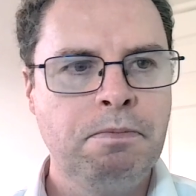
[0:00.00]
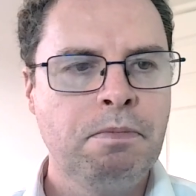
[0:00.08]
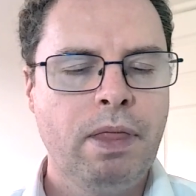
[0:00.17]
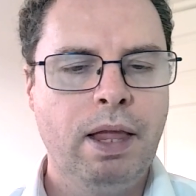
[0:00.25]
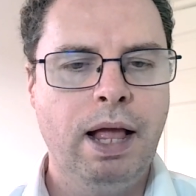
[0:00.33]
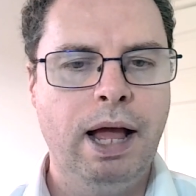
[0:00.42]

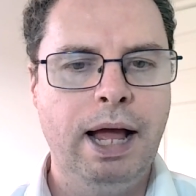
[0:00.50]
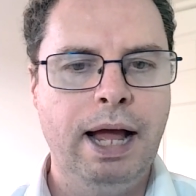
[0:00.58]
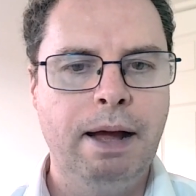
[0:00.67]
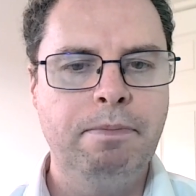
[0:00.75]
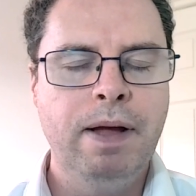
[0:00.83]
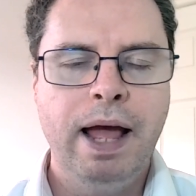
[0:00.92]

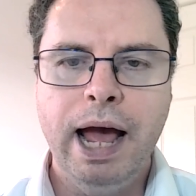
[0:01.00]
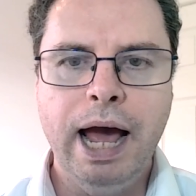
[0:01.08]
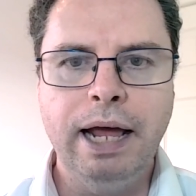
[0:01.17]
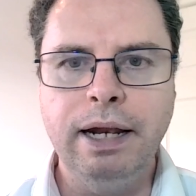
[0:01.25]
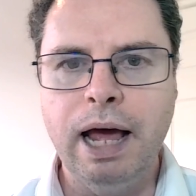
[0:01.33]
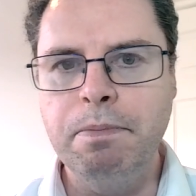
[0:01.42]

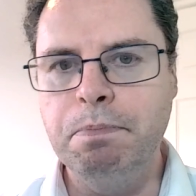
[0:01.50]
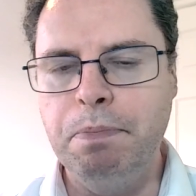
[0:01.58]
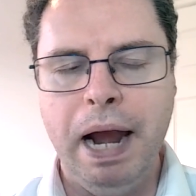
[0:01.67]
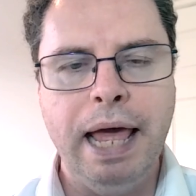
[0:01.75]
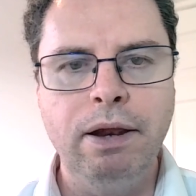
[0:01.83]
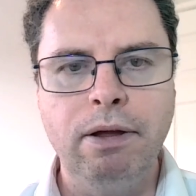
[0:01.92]
and
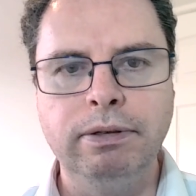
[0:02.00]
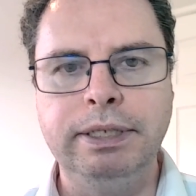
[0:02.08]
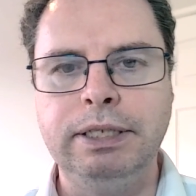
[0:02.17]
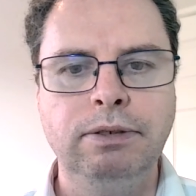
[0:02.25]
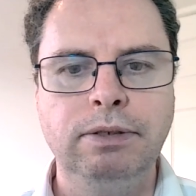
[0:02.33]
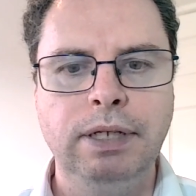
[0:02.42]
blend those two
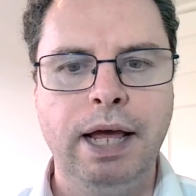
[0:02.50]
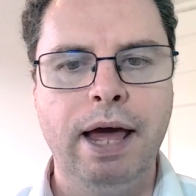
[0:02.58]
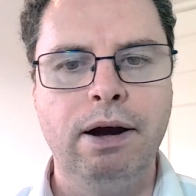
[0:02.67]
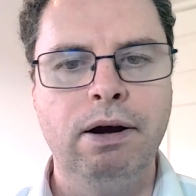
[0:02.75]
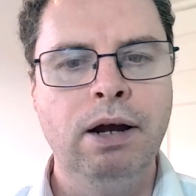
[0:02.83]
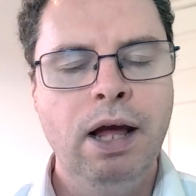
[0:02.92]
together,
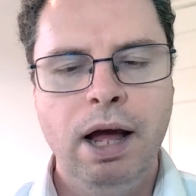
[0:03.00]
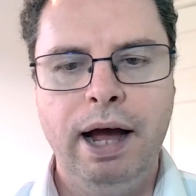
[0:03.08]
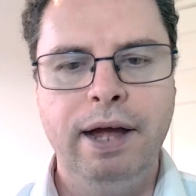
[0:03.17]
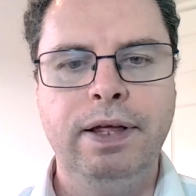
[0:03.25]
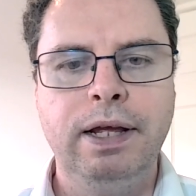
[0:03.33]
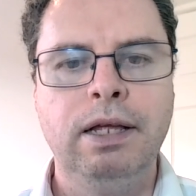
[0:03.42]
I
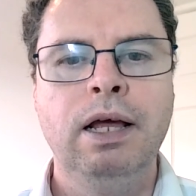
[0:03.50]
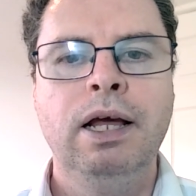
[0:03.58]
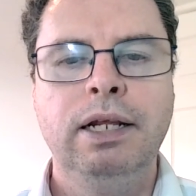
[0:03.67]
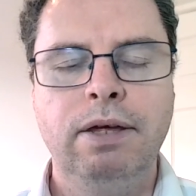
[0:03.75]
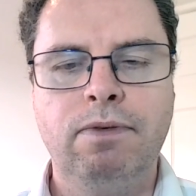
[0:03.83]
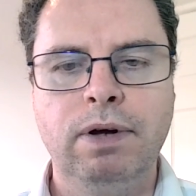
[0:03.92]
think they've
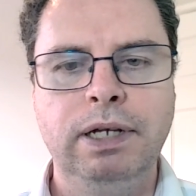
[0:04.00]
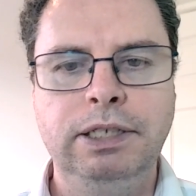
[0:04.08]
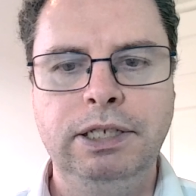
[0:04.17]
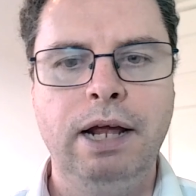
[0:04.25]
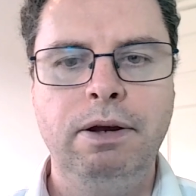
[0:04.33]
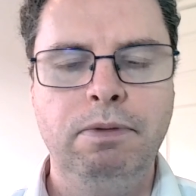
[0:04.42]
got a
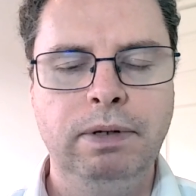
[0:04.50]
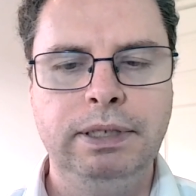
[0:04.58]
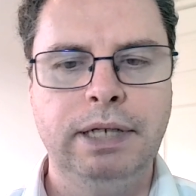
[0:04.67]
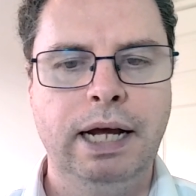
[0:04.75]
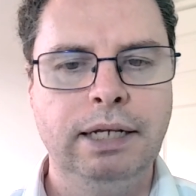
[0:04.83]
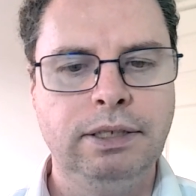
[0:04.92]
genuine
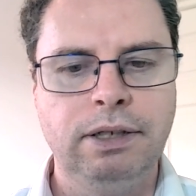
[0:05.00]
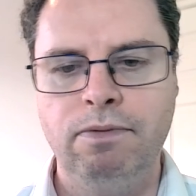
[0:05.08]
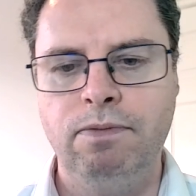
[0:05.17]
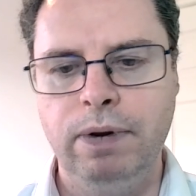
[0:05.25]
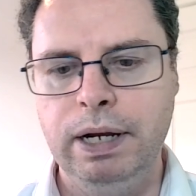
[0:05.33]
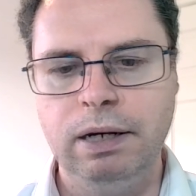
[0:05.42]
chance of
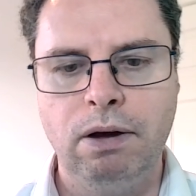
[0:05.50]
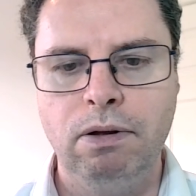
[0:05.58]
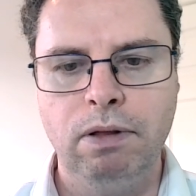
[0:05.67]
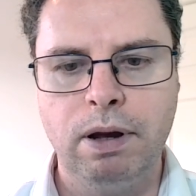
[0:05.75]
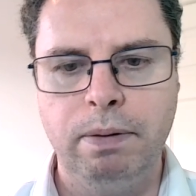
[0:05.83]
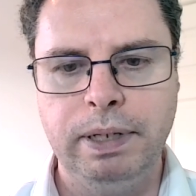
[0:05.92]
winning the whole
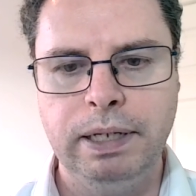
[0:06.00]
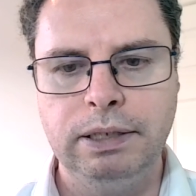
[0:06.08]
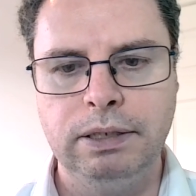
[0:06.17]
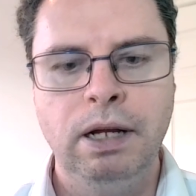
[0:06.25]
competition.